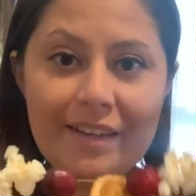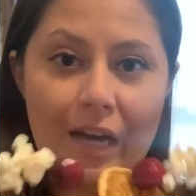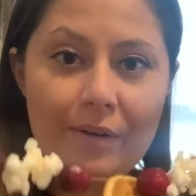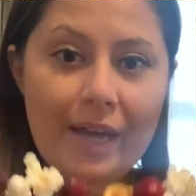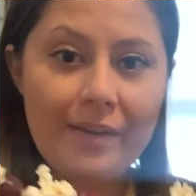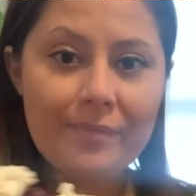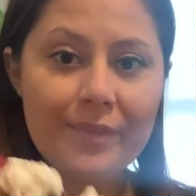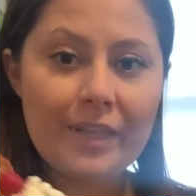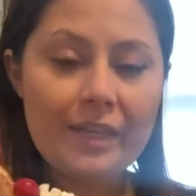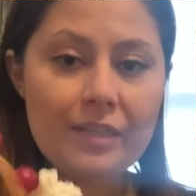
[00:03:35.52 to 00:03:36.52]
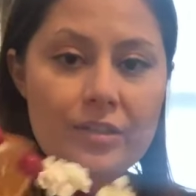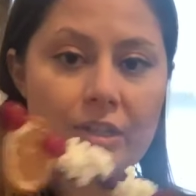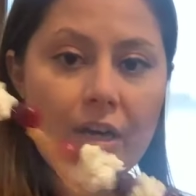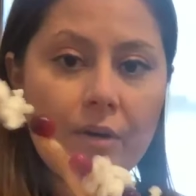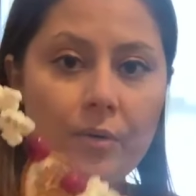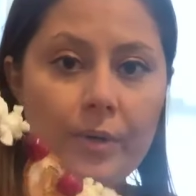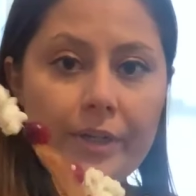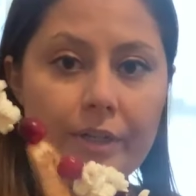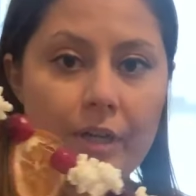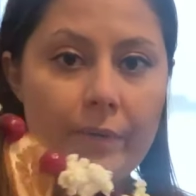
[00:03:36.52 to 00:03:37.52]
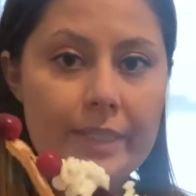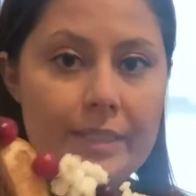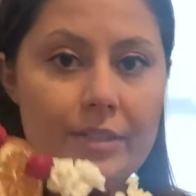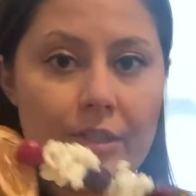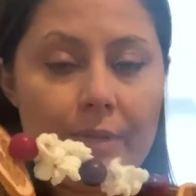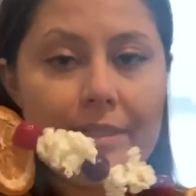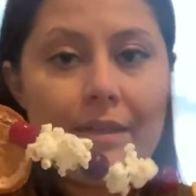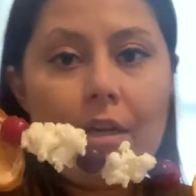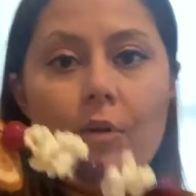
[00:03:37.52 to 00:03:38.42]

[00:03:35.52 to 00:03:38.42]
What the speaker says: Okay, so what you're going to do is